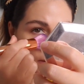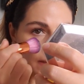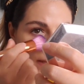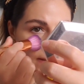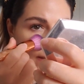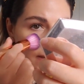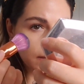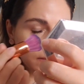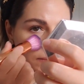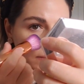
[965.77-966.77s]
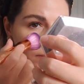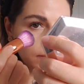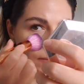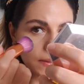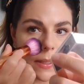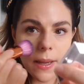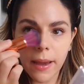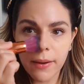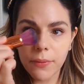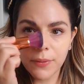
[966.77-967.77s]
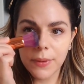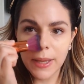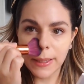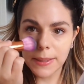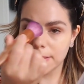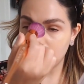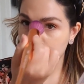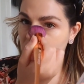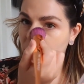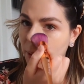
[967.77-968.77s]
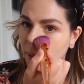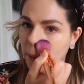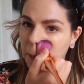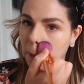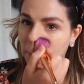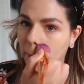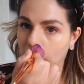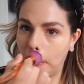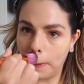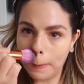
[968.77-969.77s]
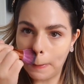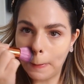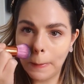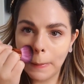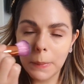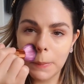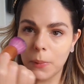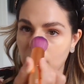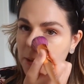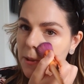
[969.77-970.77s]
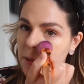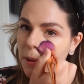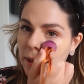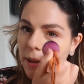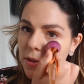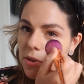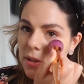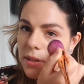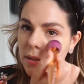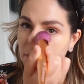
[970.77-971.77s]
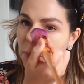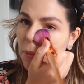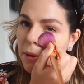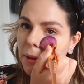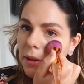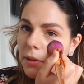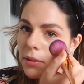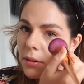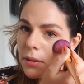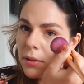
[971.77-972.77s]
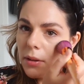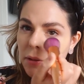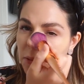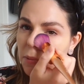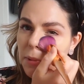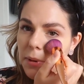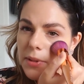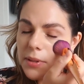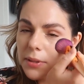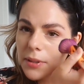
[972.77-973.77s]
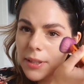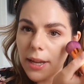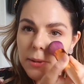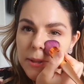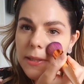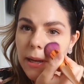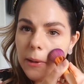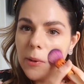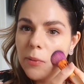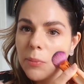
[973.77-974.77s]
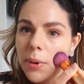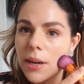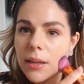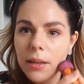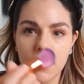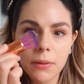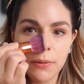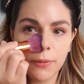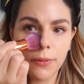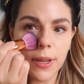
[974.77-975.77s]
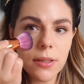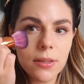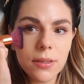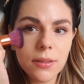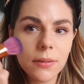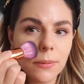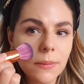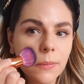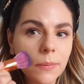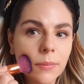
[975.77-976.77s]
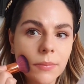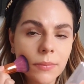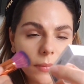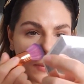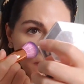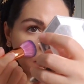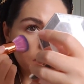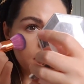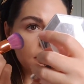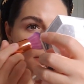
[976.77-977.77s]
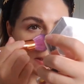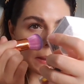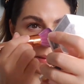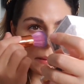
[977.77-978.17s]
And then, see, I have excess product on my brush, so I can just work it towards the outside of my face on the side.